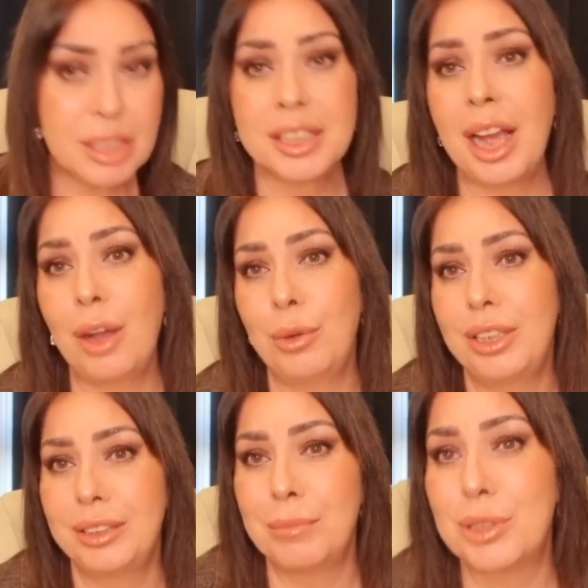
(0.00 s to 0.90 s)
So
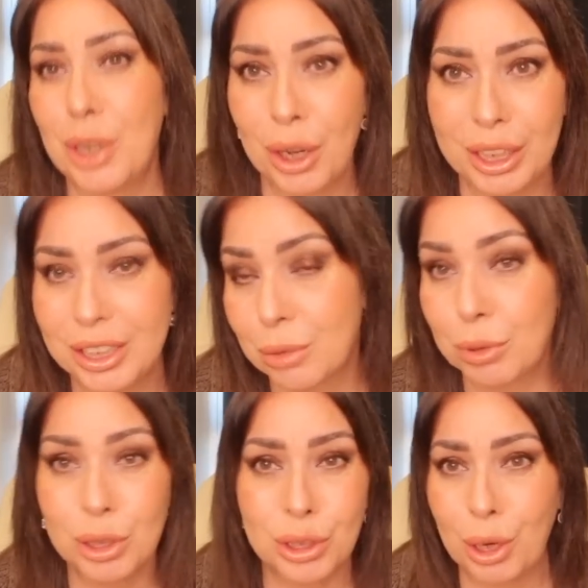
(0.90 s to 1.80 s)
my darlings, I'm
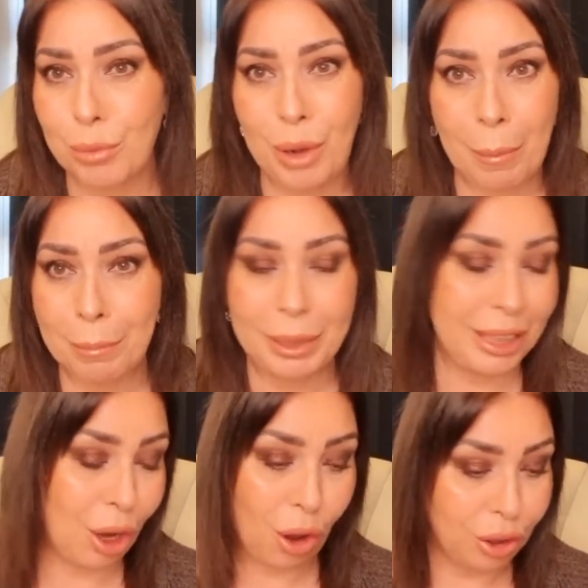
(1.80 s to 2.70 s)
going to stop
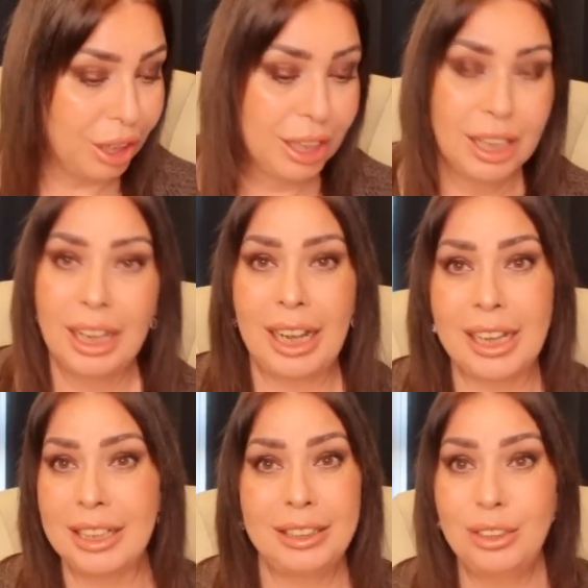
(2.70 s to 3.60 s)
rambling on.
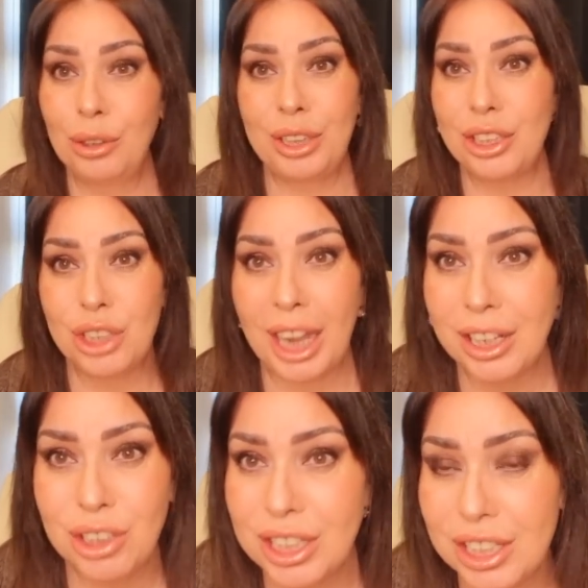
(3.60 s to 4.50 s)
Nothing
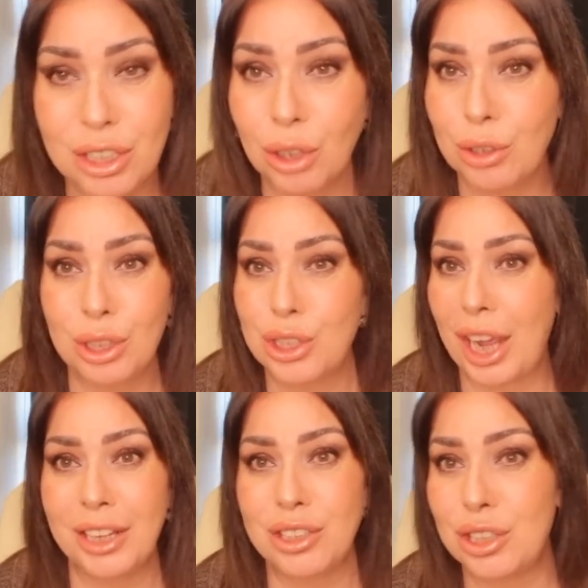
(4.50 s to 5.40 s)
changes. It's not going to
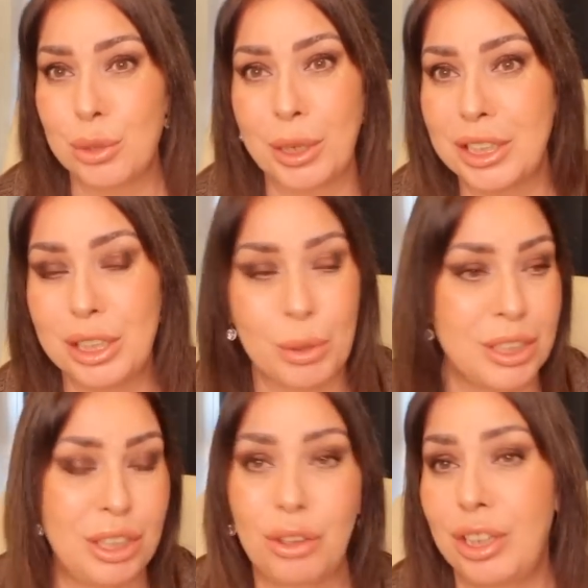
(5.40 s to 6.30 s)
change in
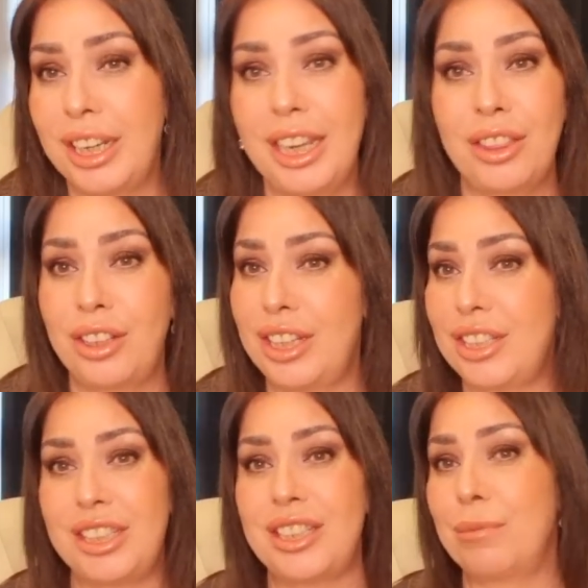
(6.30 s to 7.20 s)
2023 either.
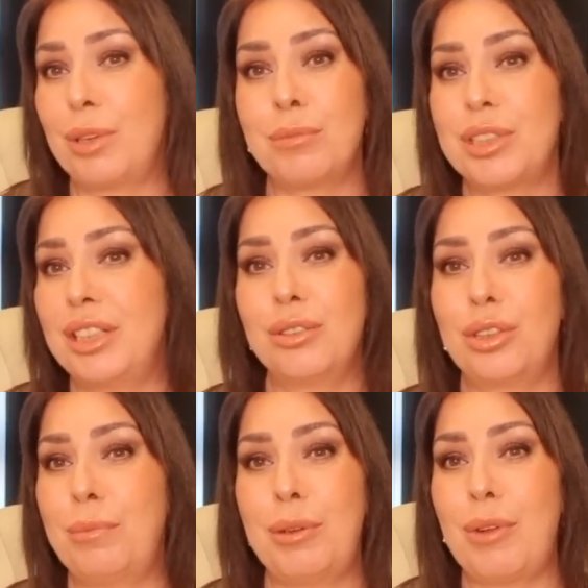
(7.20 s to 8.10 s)
I'm still
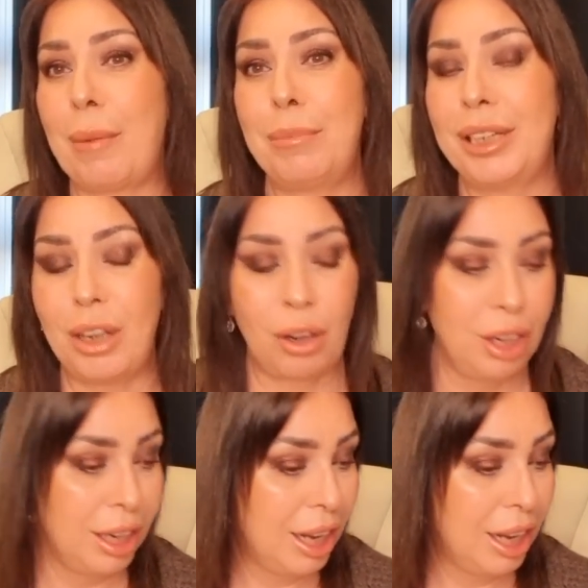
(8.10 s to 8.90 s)
going to be rambling on.